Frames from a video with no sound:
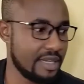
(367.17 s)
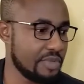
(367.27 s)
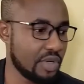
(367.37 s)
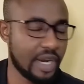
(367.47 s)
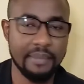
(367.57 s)
I'm
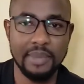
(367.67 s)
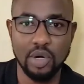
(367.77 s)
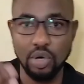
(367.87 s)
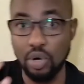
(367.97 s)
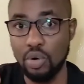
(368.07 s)
talking
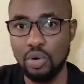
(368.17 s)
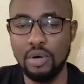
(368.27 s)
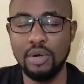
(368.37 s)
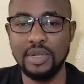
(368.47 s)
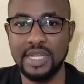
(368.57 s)
about
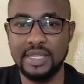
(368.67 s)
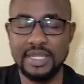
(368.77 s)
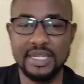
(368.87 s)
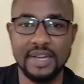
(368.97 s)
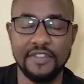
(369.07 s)
goggles and
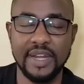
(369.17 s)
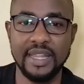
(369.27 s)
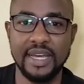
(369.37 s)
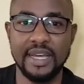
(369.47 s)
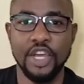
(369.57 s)
stuff like
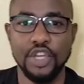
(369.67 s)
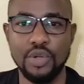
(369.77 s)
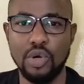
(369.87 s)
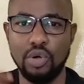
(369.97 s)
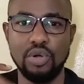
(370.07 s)
that.
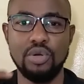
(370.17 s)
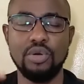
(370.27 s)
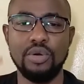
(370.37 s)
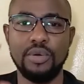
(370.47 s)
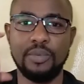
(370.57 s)
You look
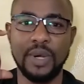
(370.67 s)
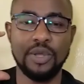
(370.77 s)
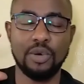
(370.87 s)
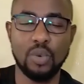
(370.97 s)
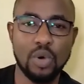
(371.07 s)
good when
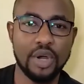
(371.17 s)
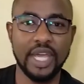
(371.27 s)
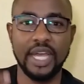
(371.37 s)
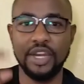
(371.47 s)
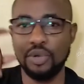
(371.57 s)
you're
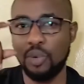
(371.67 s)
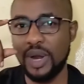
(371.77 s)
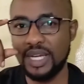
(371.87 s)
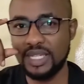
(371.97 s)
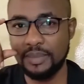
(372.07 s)
walking and you
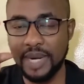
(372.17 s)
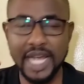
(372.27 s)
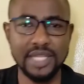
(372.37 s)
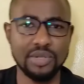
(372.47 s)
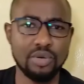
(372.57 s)
wear some
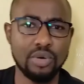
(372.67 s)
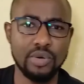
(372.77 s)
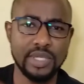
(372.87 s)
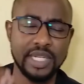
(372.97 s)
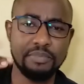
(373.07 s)
nice
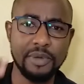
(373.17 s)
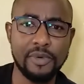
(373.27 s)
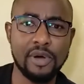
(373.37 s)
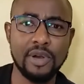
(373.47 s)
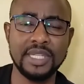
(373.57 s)
goggles, and
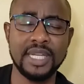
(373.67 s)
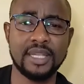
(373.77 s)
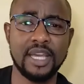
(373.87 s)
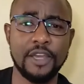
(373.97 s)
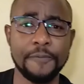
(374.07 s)
people always
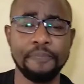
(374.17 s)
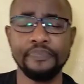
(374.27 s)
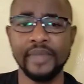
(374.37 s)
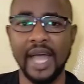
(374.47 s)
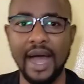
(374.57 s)
asking you,
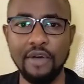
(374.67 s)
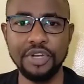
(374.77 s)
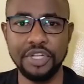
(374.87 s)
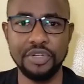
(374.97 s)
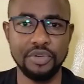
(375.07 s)
how
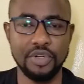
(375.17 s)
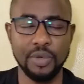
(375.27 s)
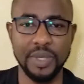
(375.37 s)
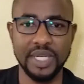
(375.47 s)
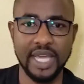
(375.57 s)
did you
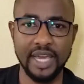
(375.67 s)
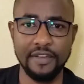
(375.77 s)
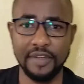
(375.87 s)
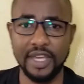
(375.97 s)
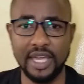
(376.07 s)
do it?
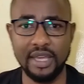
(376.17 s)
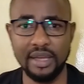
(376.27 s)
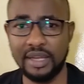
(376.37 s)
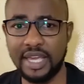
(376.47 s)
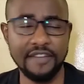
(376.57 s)

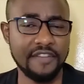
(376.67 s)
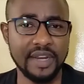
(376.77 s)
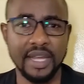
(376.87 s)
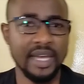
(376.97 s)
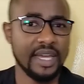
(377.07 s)

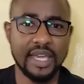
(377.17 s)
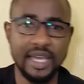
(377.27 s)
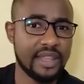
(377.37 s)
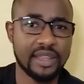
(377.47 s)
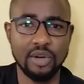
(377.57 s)
Kevin,
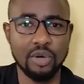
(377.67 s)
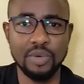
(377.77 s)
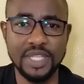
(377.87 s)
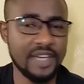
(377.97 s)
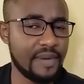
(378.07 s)
Keith, or
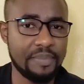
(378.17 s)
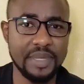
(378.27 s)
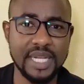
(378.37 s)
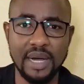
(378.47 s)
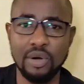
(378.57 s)
whichever,
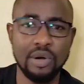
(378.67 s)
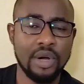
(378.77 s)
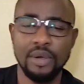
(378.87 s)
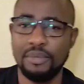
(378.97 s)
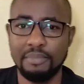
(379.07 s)
Peter
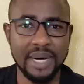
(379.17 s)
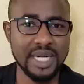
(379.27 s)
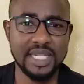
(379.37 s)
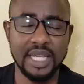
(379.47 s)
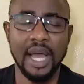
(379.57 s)
or
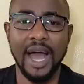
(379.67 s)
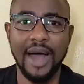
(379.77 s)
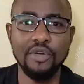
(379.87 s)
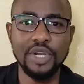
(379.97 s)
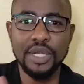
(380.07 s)
Marcy,
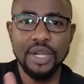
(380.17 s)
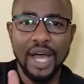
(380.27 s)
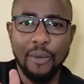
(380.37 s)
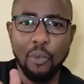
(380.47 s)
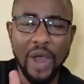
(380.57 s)

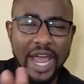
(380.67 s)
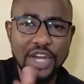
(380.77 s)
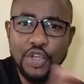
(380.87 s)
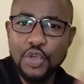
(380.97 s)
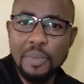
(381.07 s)
where
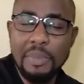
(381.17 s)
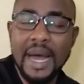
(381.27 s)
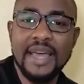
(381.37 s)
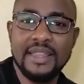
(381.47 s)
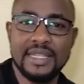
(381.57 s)
do you
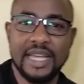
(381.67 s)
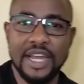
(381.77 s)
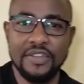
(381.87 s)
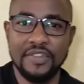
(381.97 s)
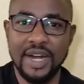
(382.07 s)
buy these
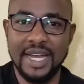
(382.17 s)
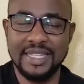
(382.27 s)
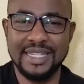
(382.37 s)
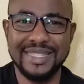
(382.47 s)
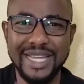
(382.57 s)
kind of
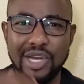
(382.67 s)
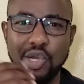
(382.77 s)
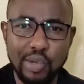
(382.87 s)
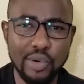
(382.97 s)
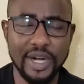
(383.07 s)
glasses? They
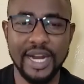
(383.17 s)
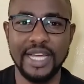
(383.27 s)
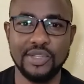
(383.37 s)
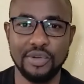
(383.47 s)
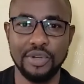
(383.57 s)
look
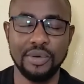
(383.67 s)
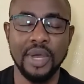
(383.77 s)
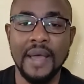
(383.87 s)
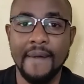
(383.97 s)
nice on you.